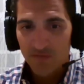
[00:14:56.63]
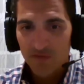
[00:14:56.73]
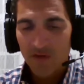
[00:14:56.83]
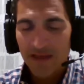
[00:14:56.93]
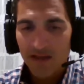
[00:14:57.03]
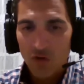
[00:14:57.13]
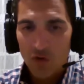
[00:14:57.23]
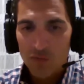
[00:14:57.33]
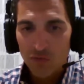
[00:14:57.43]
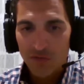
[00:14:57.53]
feel like it's
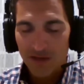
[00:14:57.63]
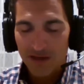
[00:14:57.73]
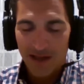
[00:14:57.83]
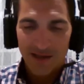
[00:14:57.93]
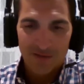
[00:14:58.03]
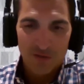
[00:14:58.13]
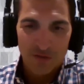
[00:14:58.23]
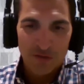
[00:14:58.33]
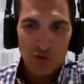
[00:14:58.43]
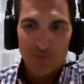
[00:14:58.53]
almost, and I hate to use
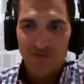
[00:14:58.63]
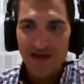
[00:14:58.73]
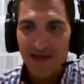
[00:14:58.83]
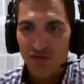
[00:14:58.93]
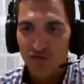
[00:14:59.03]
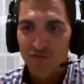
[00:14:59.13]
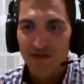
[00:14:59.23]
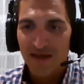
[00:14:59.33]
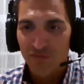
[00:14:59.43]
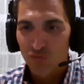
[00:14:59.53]
the term, but the
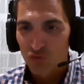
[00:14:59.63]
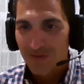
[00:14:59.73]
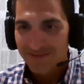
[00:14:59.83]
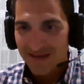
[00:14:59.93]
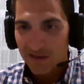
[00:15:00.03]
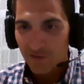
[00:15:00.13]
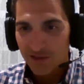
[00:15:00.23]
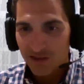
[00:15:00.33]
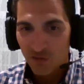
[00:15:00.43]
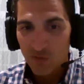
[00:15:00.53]
fast food
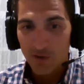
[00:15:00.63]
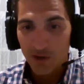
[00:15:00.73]
mentality is we want